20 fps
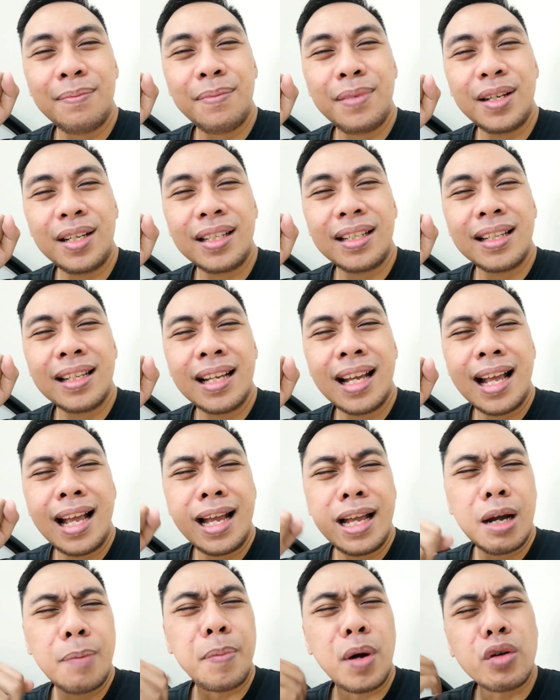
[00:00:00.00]
But
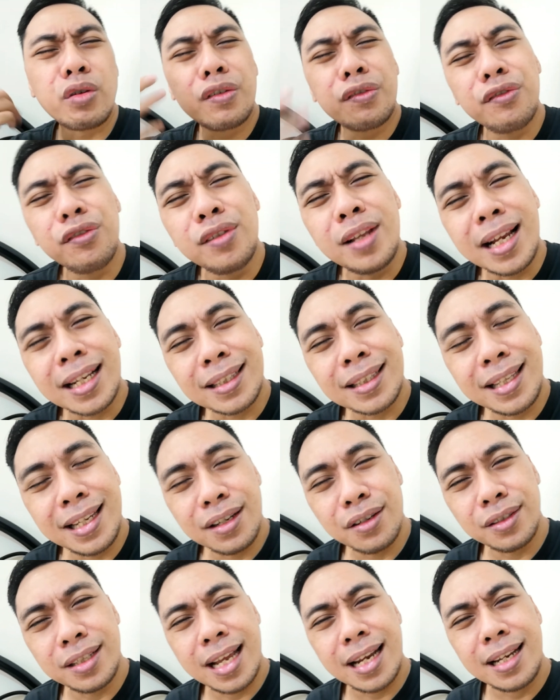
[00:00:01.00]
upon
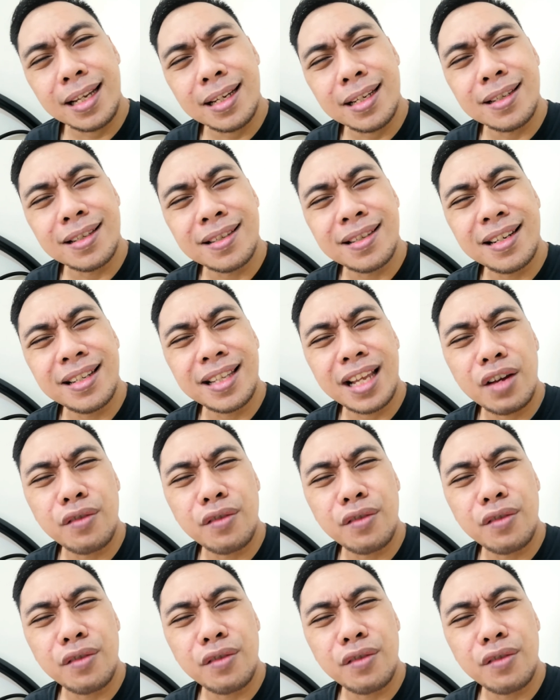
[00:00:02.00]
reflecting on that incident,